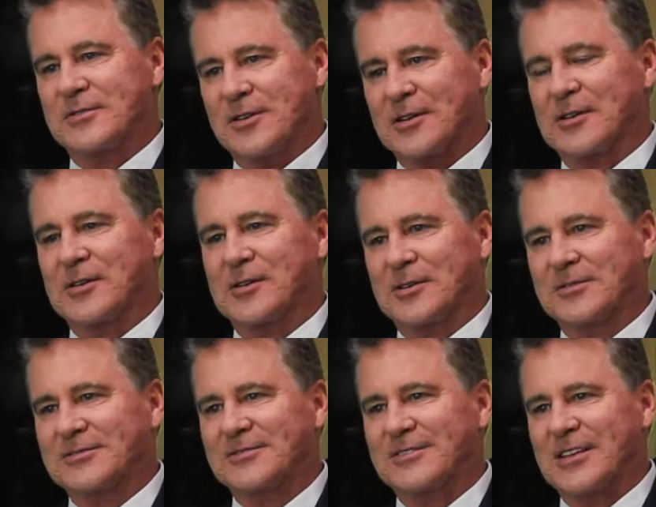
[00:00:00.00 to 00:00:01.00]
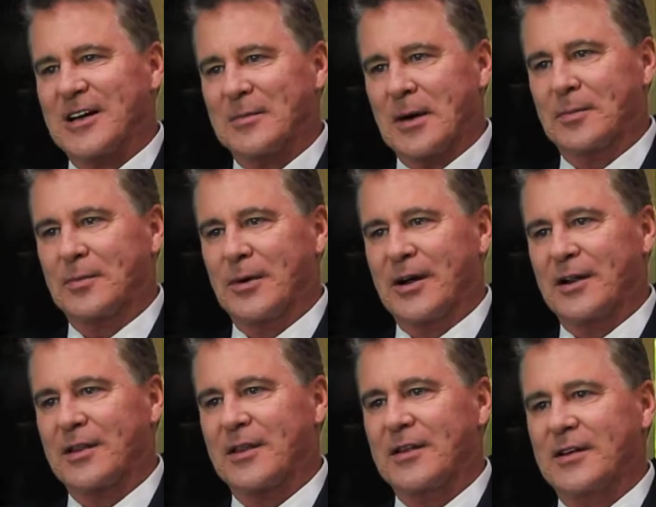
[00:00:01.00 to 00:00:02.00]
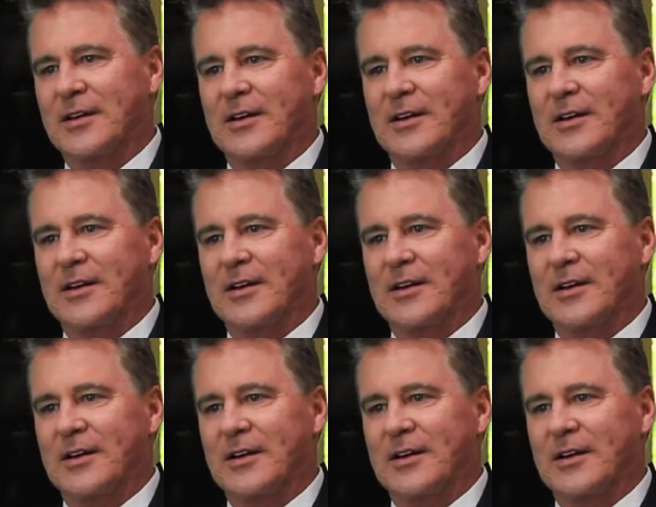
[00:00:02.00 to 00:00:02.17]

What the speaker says: on Google to come up with